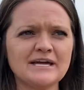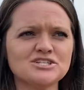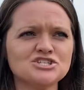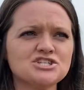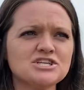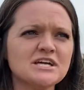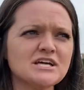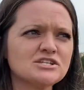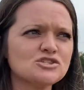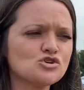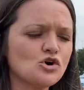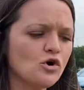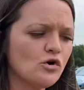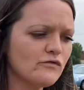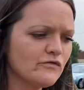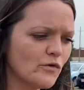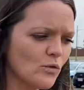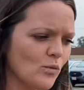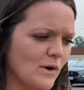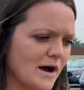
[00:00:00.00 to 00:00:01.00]
and she gets
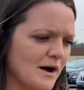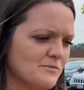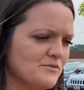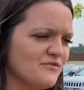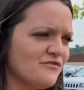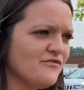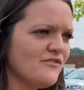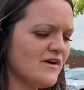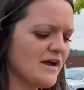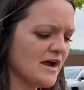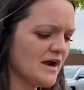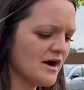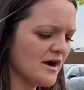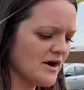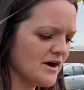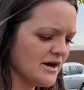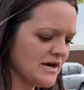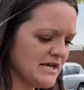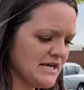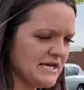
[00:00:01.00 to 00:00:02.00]
overwhelmed
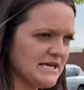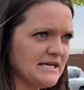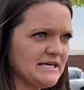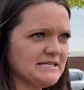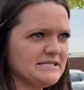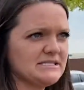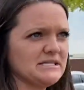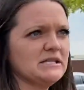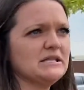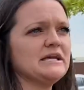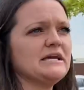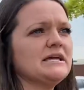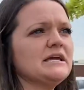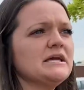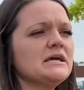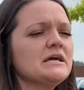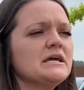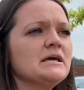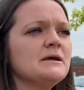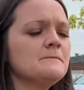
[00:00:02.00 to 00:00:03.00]
very easily.
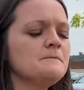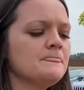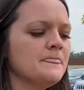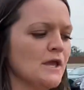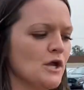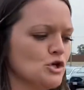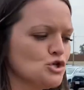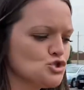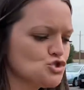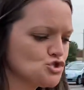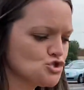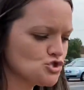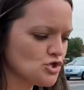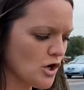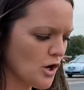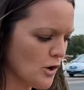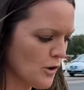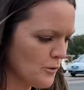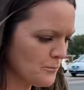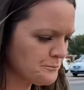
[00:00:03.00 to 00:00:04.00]

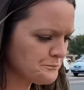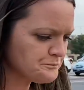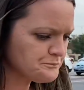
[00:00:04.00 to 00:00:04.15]
So,